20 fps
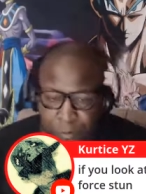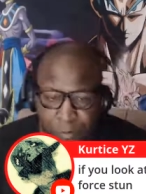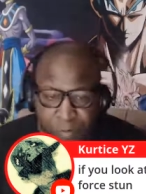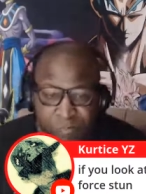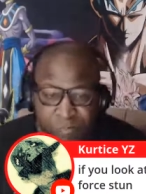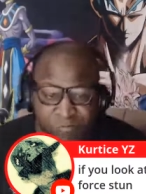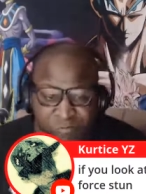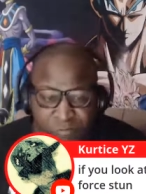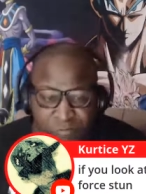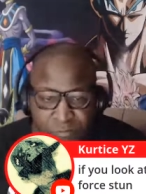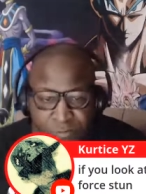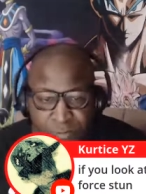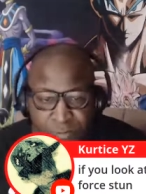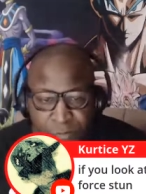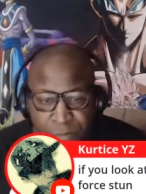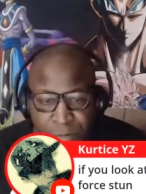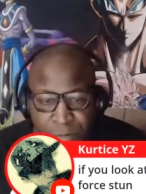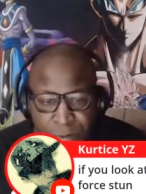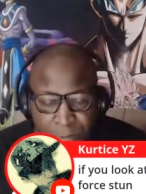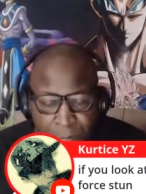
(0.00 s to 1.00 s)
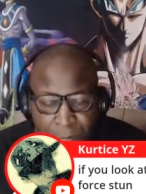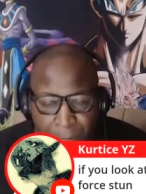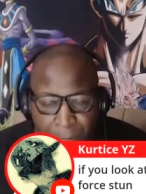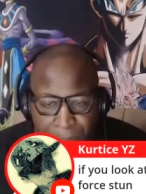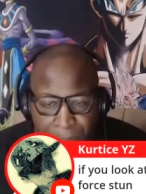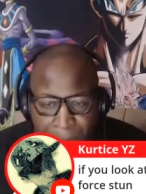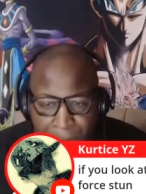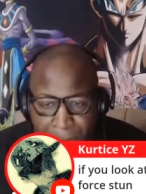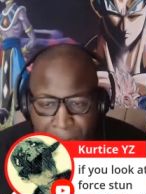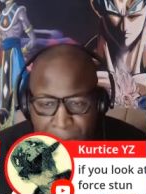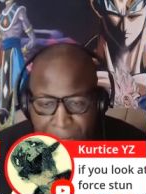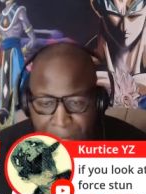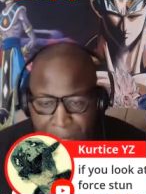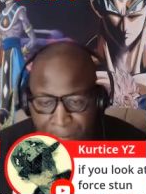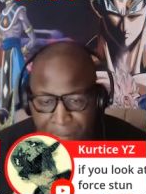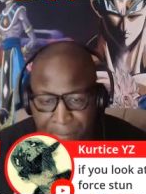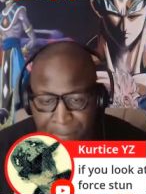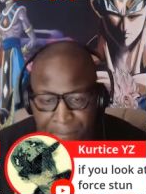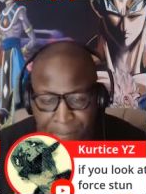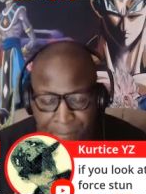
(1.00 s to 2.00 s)
the Sith or
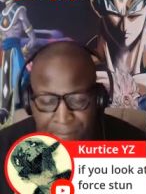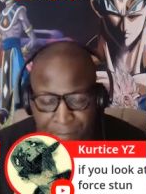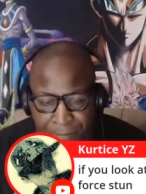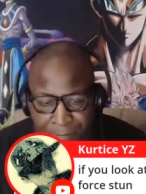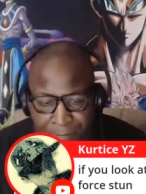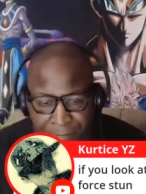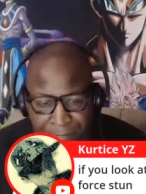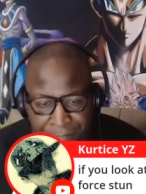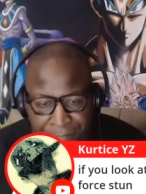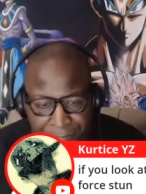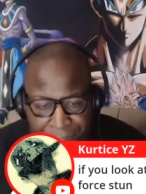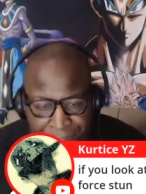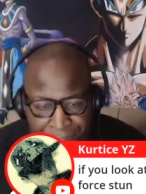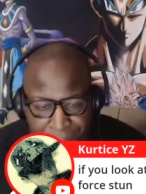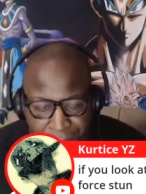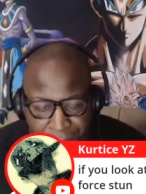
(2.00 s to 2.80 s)
anyone using the dark